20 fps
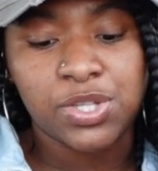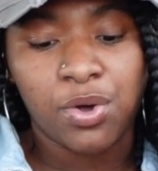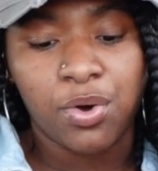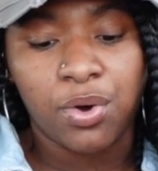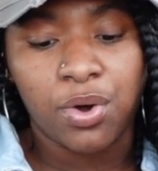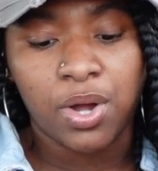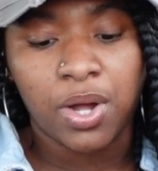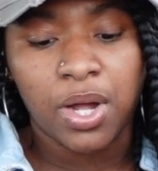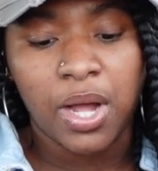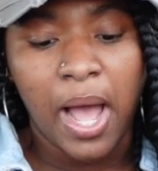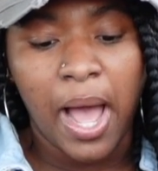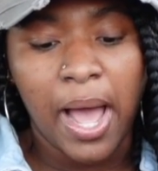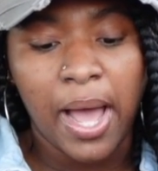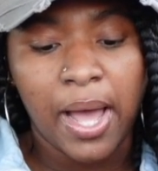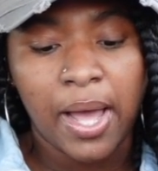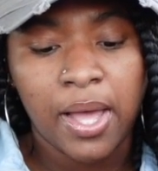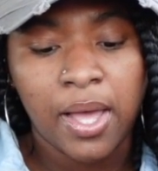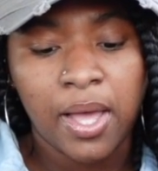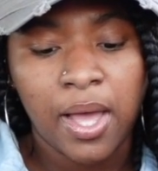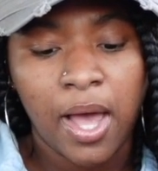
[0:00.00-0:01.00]
or
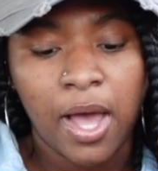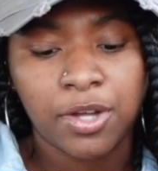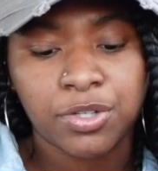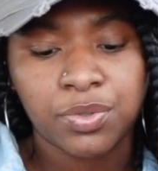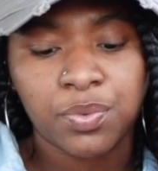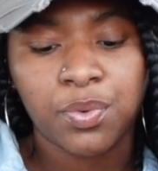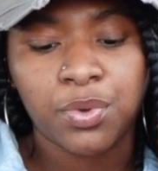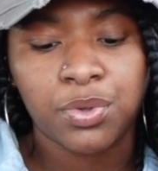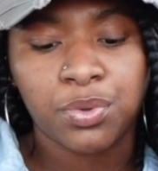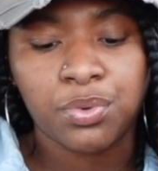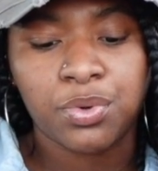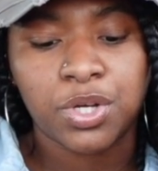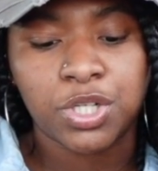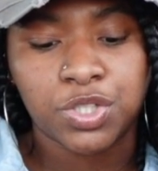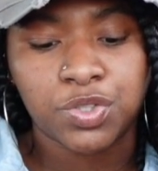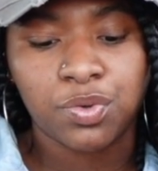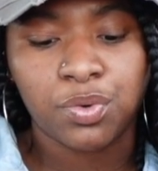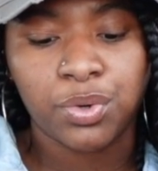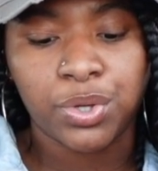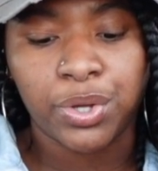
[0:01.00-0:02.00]
how do you
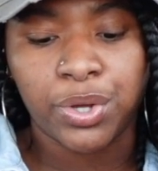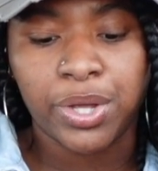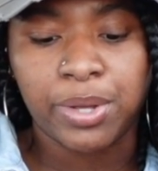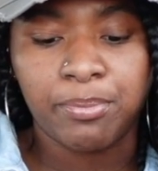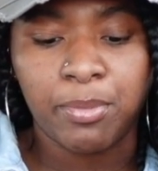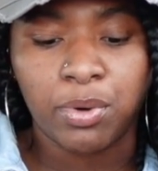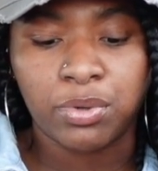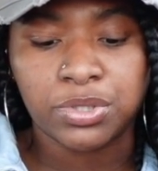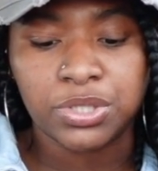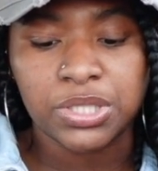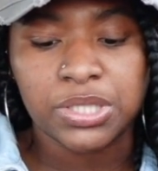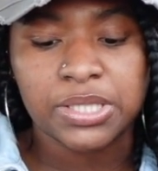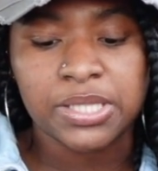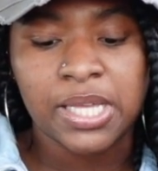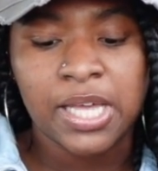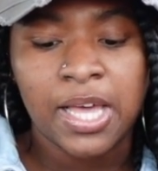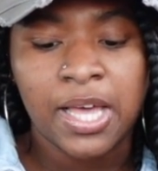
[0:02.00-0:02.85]
control your emotions?